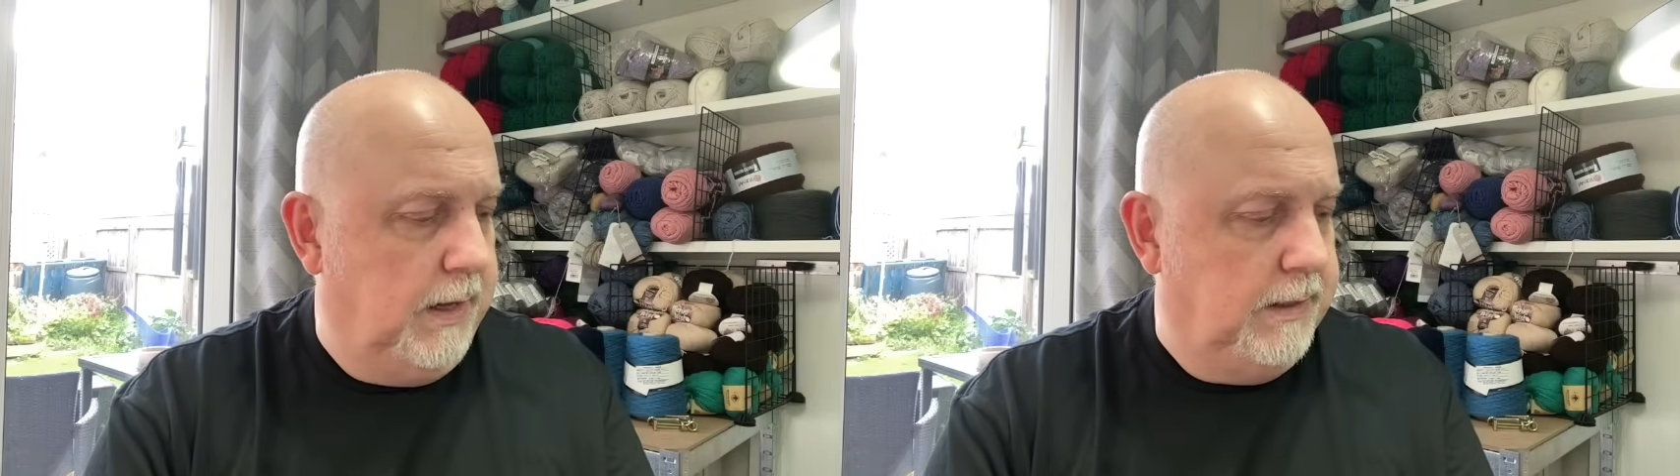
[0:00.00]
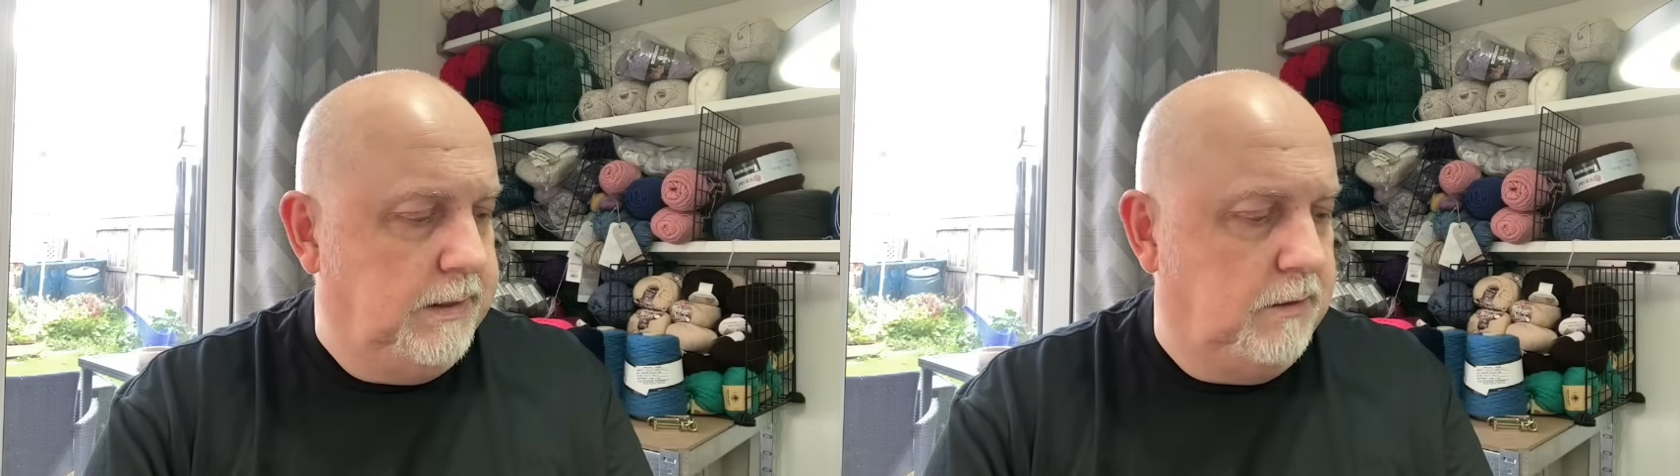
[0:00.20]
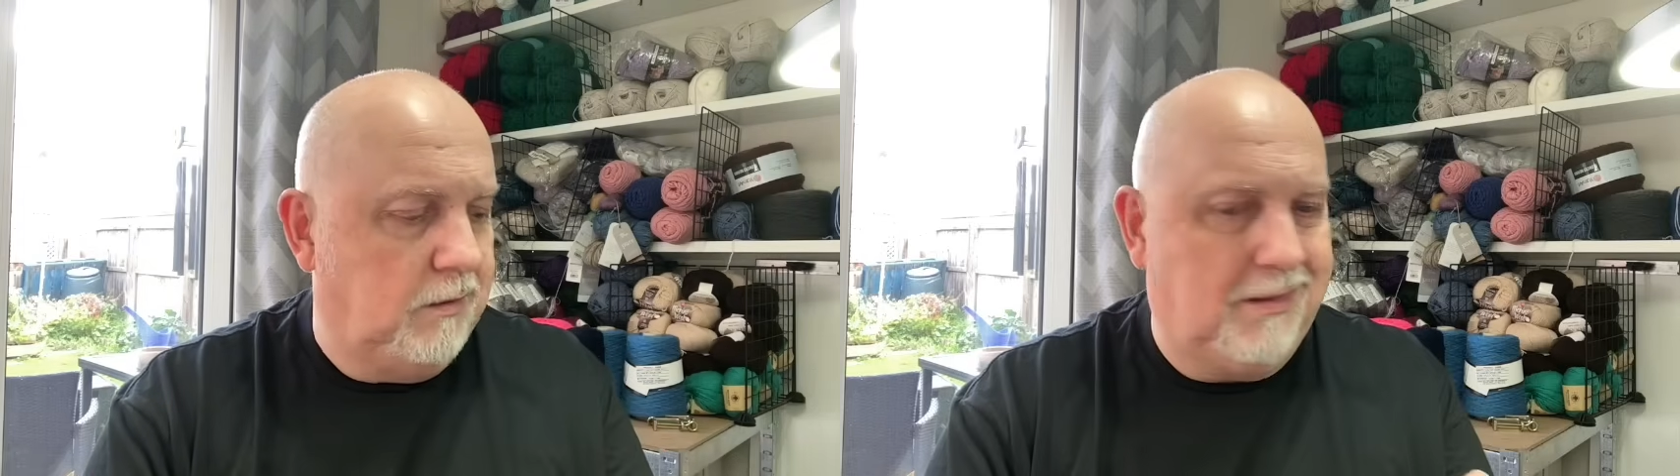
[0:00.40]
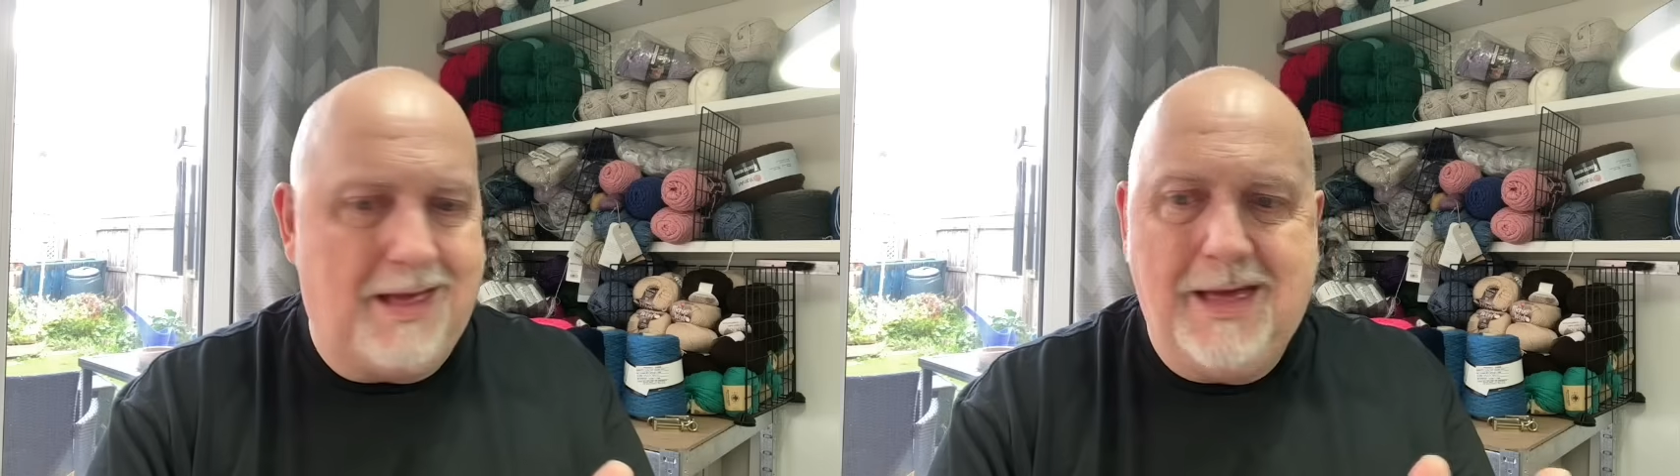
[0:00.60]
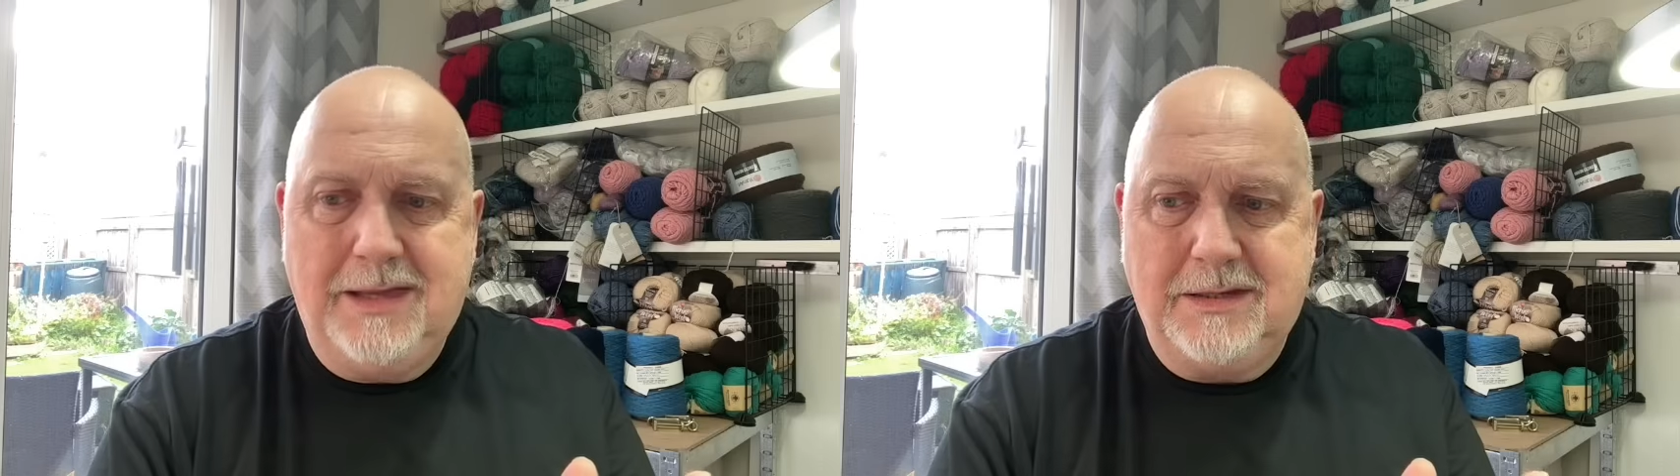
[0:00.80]
a
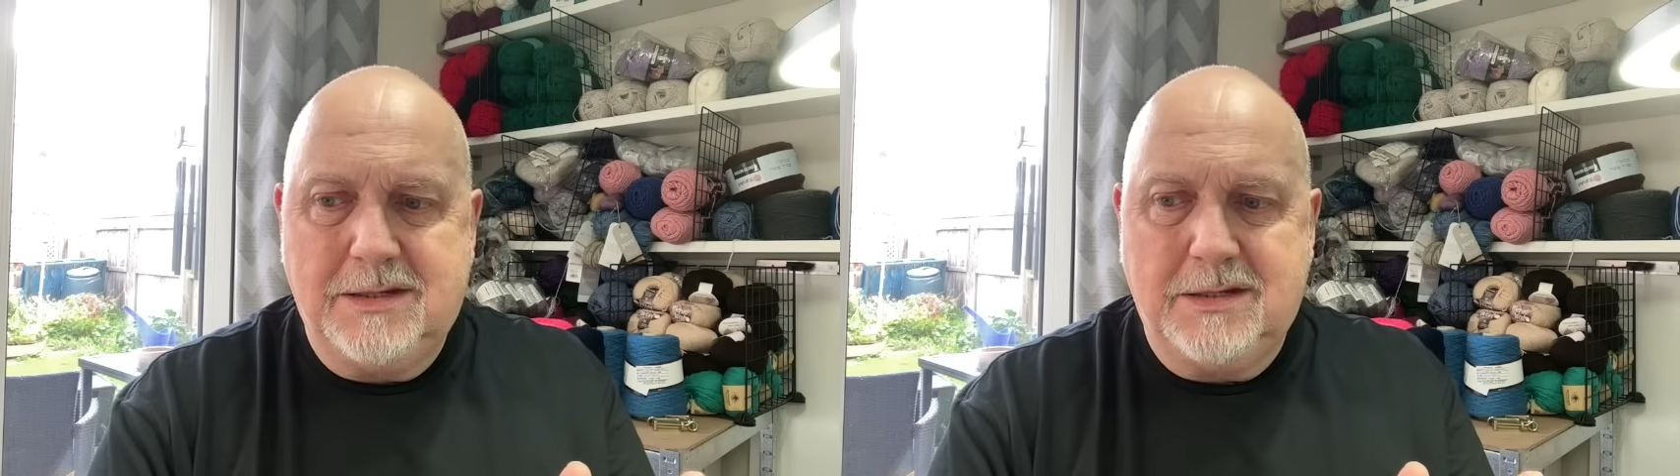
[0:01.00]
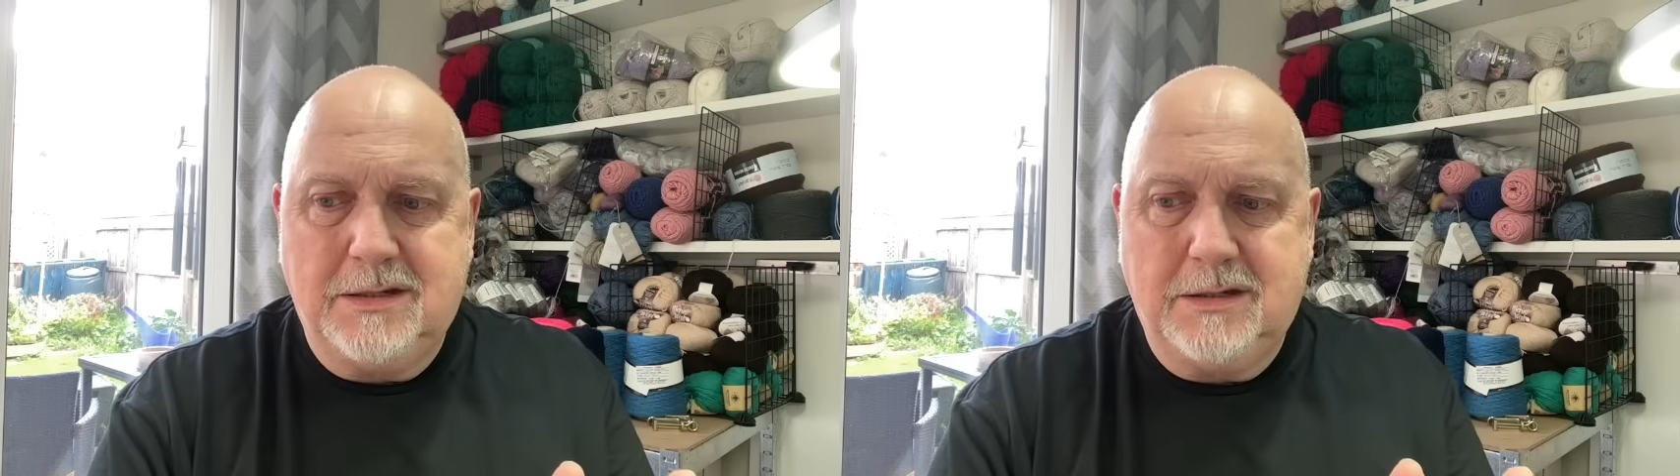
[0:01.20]
set